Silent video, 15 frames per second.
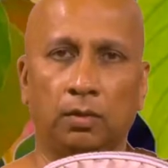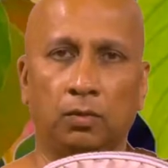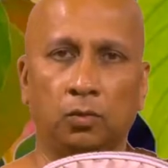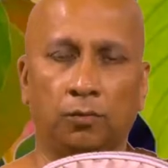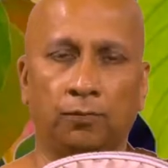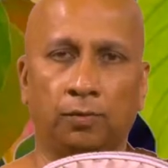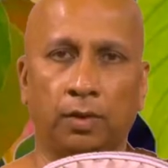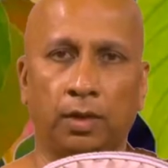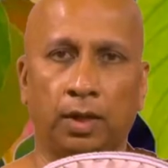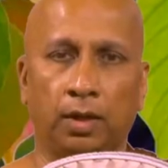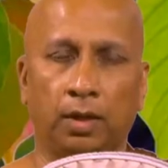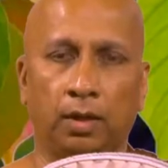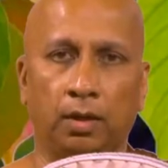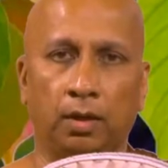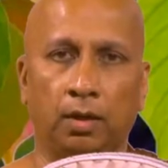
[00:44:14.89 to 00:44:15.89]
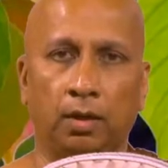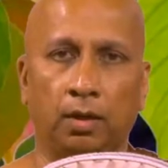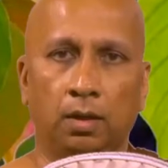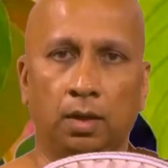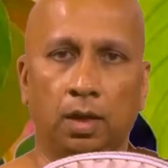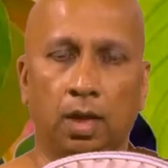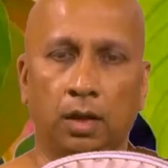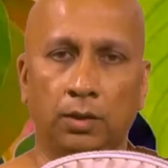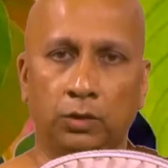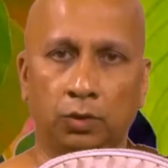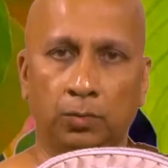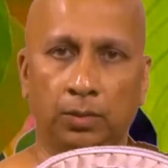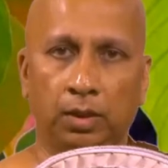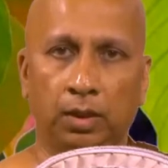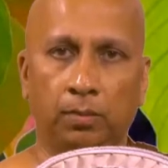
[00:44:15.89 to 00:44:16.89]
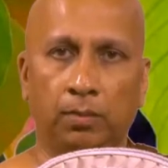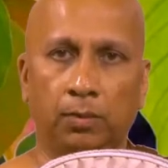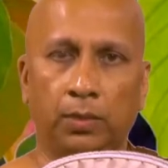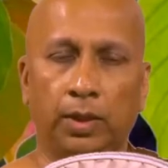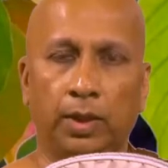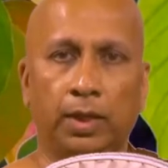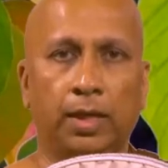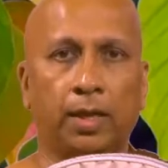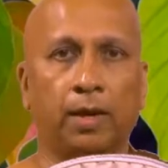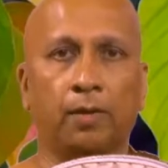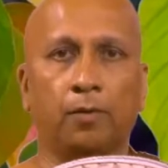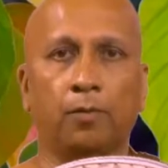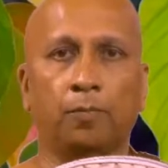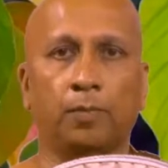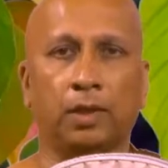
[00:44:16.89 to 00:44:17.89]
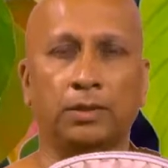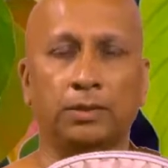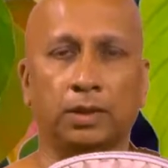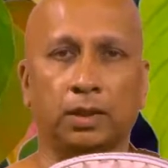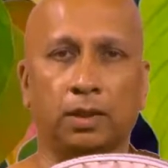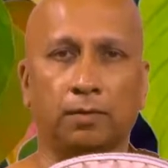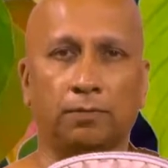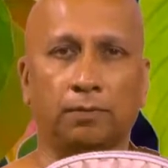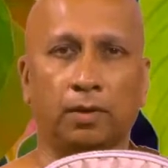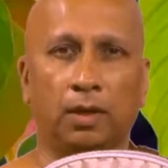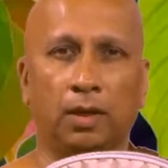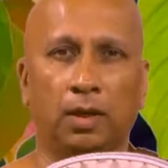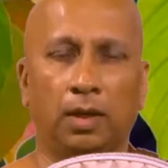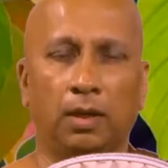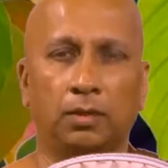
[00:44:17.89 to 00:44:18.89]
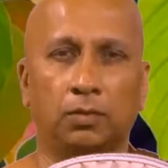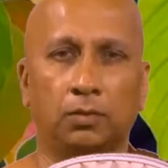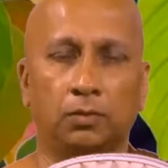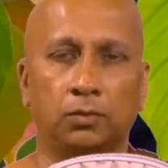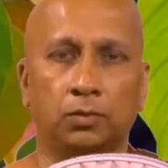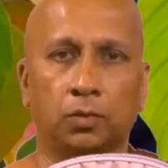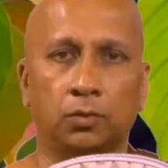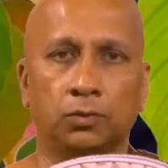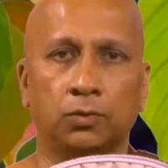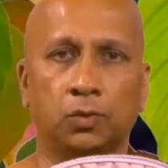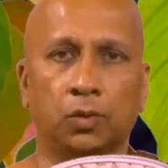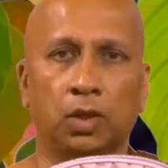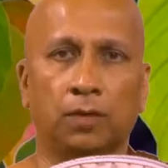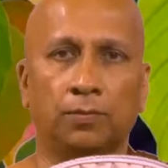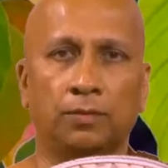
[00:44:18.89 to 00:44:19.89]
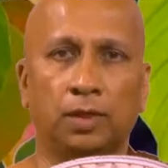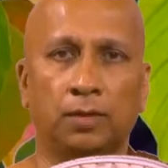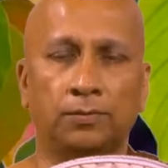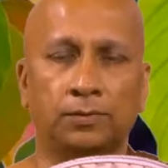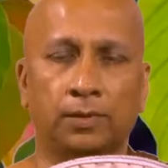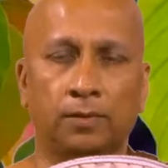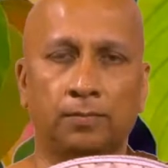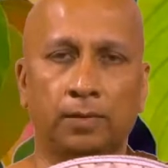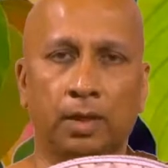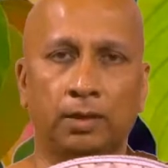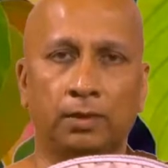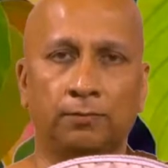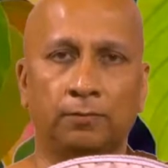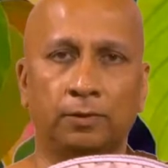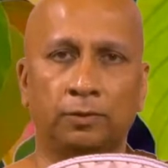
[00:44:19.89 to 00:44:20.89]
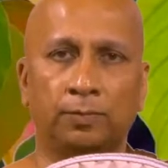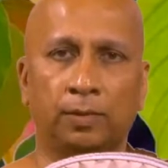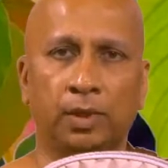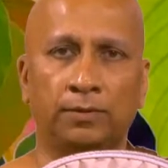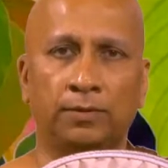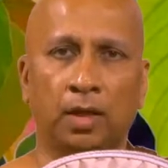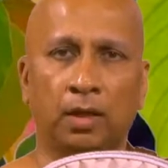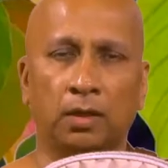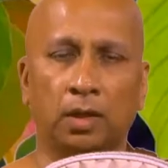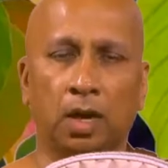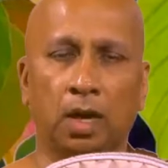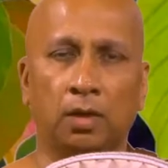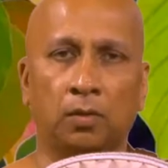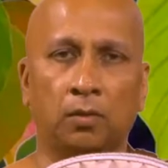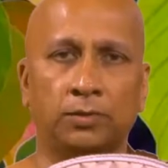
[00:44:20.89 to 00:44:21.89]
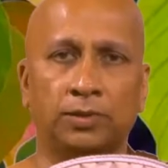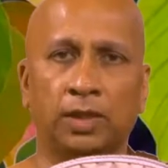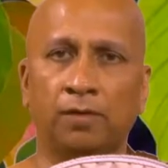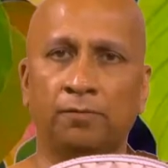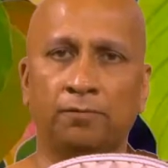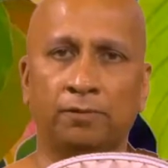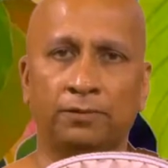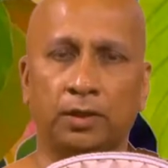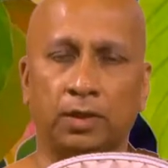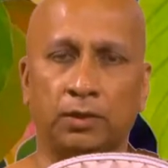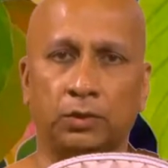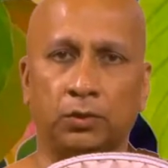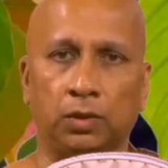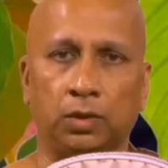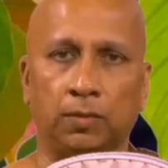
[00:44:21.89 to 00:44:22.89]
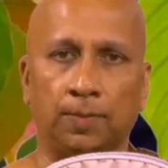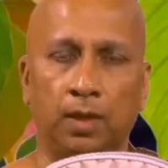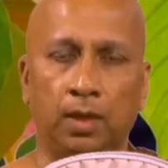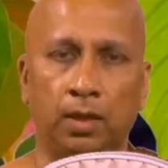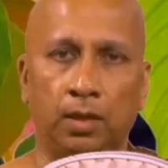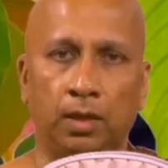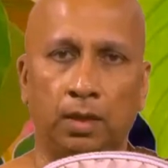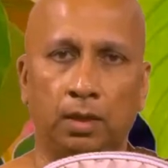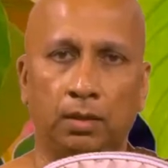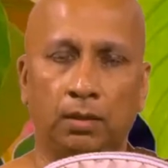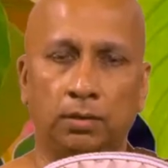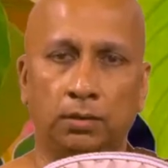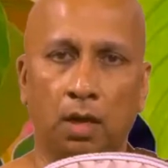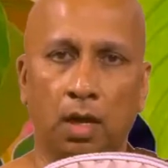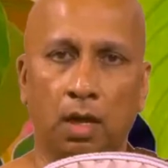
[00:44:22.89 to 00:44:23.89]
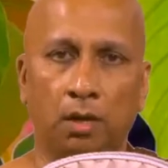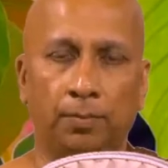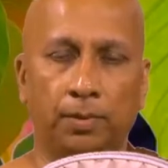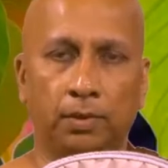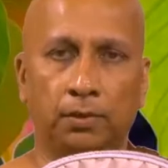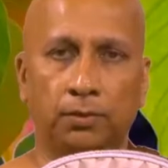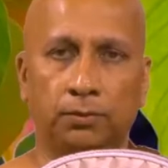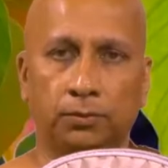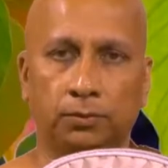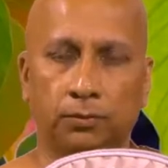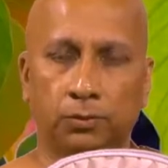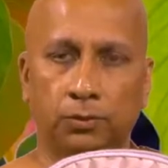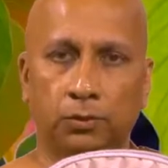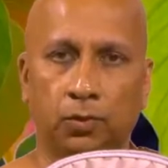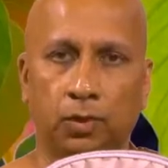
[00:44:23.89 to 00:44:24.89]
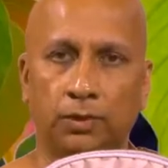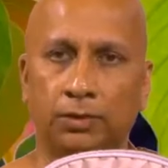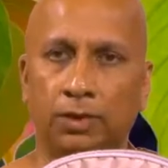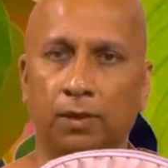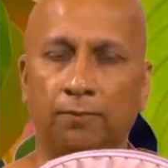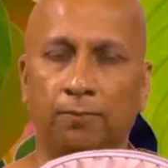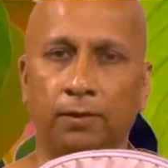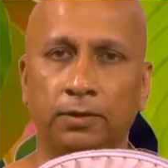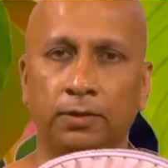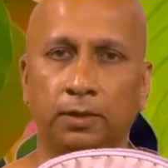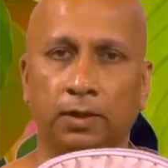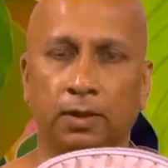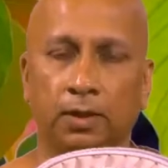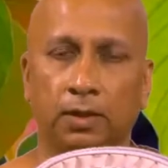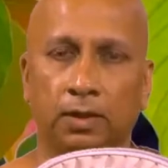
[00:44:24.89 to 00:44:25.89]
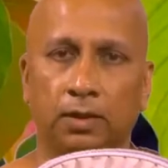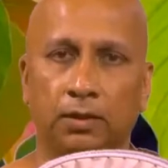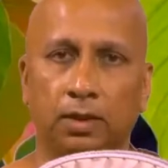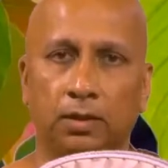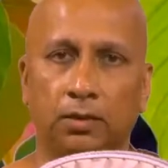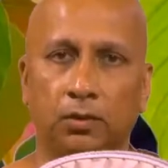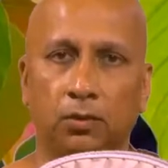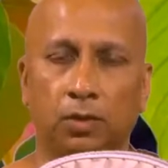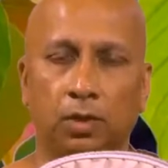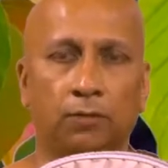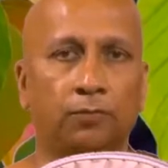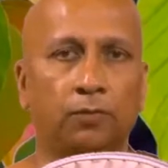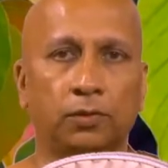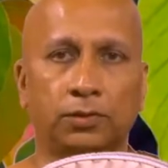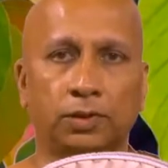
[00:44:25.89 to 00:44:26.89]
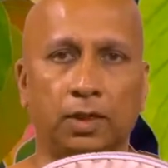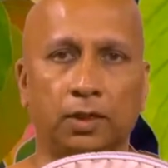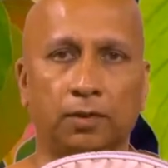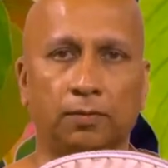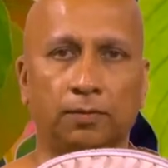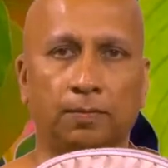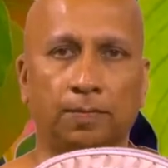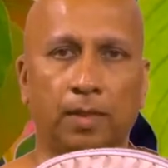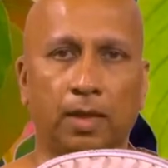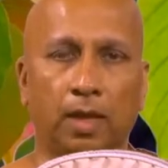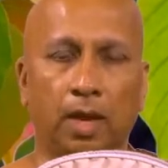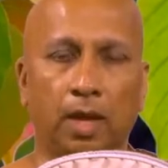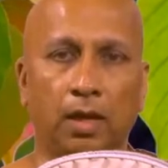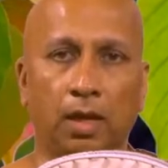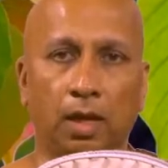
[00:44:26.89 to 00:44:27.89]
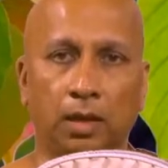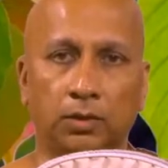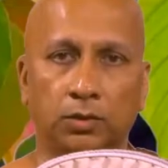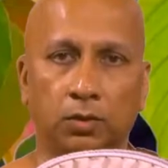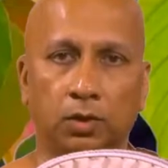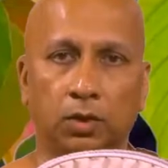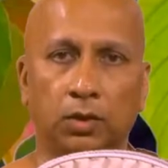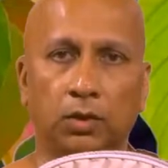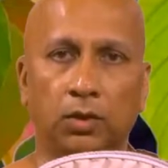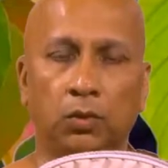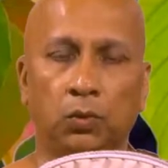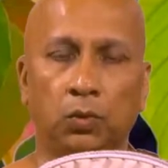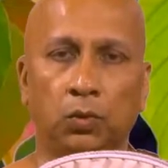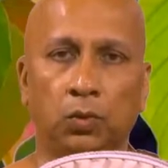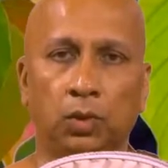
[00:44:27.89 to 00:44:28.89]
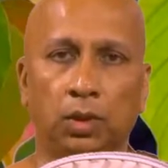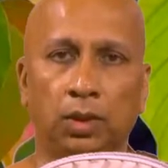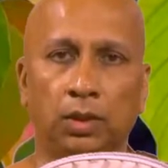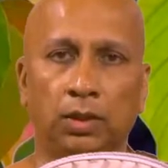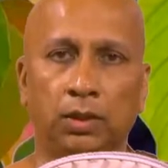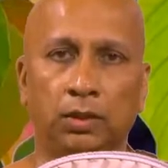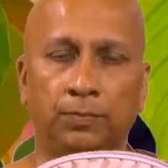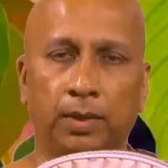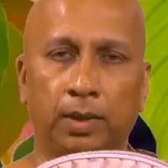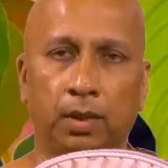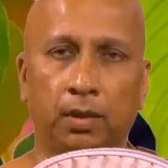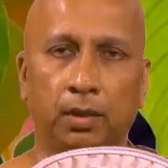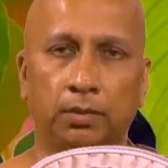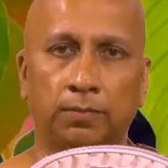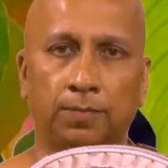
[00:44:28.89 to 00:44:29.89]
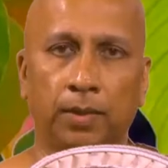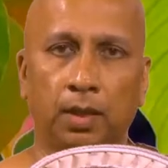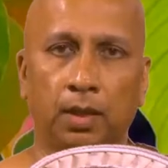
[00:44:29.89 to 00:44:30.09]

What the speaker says: to offer care, I should be able to take care of myself. And those who love themselves at the first place are not selfish, actually. It is not because you are selfish that you love yourself. Actually, it is because